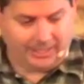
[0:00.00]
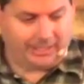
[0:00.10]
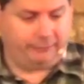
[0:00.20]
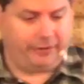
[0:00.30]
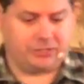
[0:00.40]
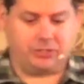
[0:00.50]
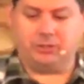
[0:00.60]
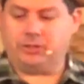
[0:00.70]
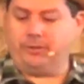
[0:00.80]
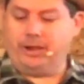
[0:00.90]
In fact,
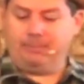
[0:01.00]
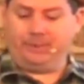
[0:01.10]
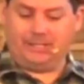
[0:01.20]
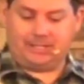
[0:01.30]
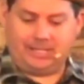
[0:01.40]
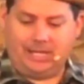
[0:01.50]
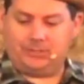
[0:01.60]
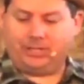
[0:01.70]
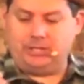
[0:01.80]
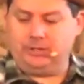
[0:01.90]
you'll grow up and it
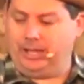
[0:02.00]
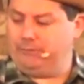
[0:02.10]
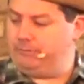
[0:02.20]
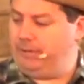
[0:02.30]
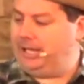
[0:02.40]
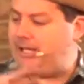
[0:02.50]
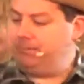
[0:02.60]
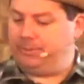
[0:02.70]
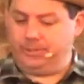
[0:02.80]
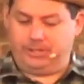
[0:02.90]
says that you'll have many
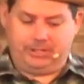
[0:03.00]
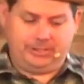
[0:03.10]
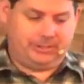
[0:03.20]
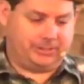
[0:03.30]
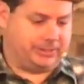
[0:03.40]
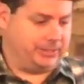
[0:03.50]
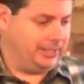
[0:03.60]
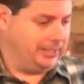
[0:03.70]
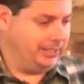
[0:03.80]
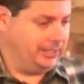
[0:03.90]
birds
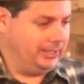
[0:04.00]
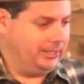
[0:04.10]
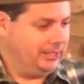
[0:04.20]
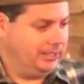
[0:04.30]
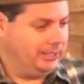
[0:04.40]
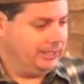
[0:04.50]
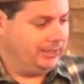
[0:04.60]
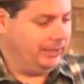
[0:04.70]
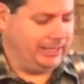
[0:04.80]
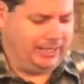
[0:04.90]

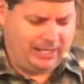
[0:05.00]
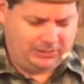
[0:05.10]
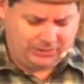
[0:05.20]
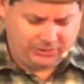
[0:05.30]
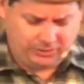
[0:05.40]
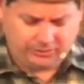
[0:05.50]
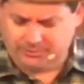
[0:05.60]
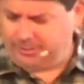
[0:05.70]
that nest in you. You